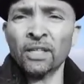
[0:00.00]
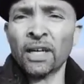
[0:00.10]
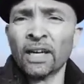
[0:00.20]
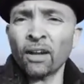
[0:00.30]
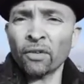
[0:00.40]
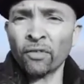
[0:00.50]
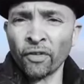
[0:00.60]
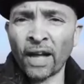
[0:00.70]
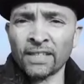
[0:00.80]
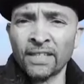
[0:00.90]
You're getting a lot of
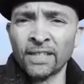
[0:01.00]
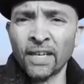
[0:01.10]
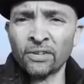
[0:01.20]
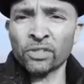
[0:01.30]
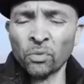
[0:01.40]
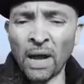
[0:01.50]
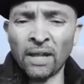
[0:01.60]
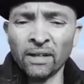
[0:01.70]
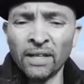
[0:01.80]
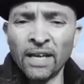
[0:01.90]
fats in there as
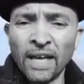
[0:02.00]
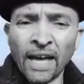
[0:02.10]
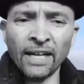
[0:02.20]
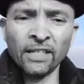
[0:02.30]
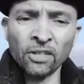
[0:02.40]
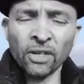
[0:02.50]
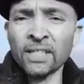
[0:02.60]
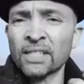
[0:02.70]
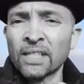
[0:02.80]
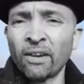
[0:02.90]
well, and you're not
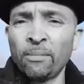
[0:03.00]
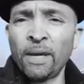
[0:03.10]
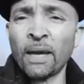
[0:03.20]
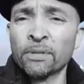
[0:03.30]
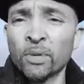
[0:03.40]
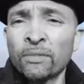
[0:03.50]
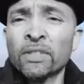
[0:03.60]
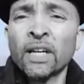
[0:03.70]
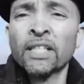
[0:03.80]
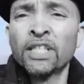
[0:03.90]
necessarily being able to
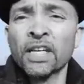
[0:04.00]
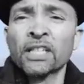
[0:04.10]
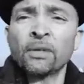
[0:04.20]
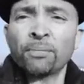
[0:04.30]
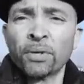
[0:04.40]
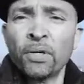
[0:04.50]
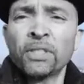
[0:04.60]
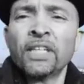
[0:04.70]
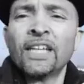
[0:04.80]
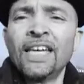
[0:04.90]
even digest the
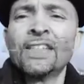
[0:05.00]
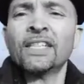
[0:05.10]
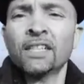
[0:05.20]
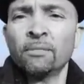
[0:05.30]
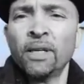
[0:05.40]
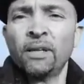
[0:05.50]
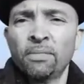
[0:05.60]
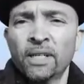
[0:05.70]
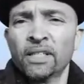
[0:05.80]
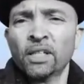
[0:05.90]
protein that is in the meat
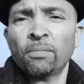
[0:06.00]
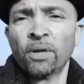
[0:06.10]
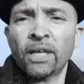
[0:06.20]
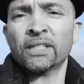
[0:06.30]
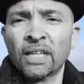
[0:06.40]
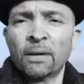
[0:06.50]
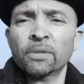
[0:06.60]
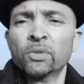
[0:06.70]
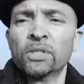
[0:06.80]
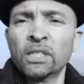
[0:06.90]
because your body isn't
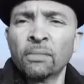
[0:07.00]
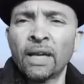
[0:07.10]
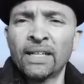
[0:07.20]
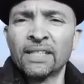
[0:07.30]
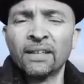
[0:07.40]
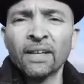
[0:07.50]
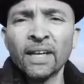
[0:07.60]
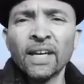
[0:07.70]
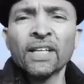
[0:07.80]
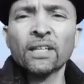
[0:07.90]
able to assimilate it.
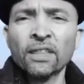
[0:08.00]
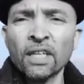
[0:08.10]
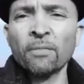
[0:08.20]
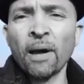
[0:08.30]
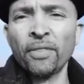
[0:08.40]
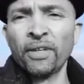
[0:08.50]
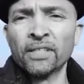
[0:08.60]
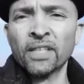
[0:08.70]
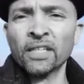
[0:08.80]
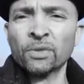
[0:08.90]
So think about
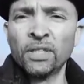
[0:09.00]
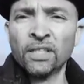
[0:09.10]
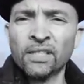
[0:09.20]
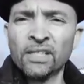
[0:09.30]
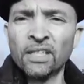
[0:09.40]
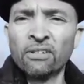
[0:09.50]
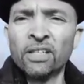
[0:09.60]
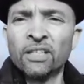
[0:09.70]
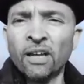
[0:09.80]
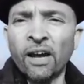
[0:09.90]
these things when you're
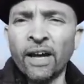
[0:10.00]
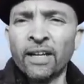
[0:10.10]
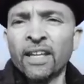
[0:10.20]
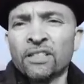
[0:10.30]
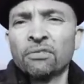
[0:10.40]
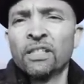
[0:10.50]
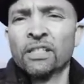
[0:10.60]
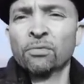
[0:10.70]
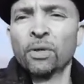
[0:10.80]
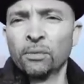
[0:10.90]
considering your diet, and that's really
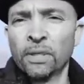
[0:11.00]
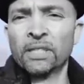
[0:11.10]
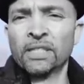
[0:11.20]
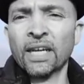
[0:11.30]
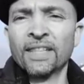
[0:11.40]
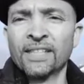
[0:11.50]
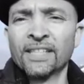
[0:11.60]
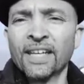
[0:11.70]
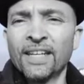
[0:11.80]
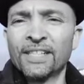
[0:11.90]
just what I wanted to say at this
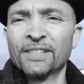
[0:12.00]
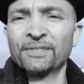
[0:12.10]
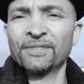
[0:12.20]
stage.